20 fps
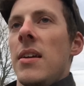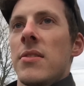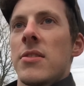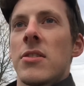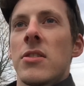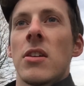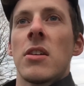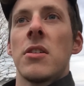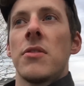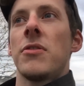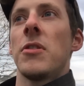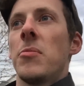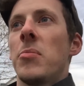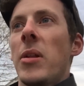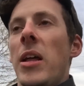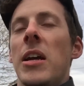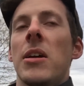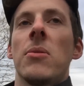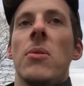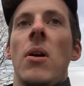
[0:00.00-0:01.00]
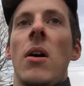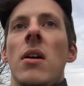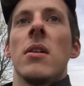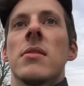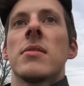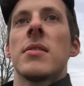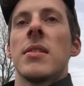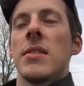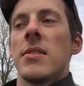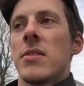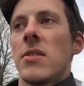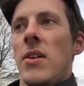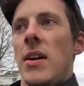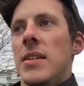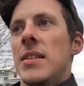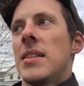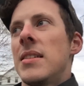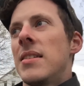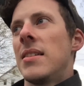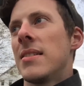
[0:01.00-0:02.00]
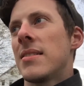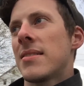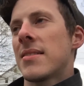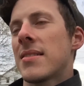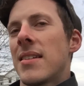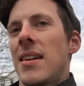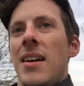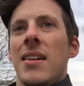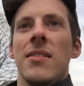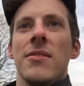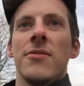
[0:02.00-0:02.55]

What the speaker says: I was just looking for blank walls, and so I did this kind